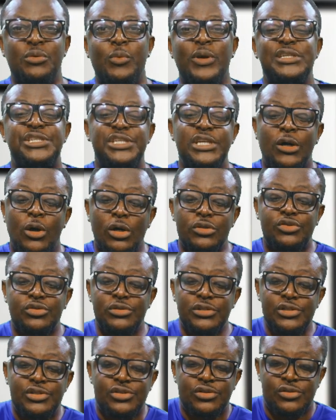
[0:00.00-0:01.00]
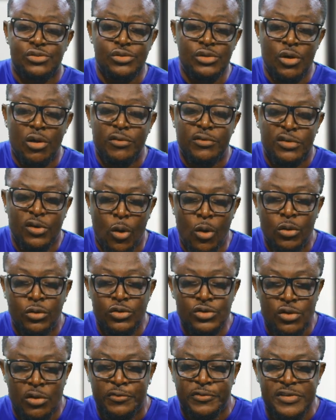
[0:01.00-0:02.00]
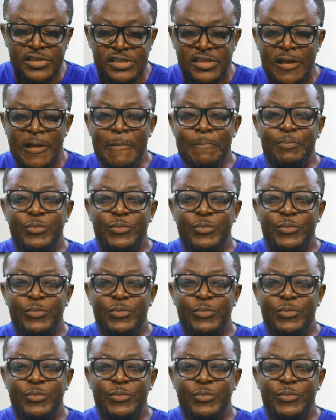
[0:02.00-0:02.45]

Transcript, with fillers: When she got to, to the uncle's office,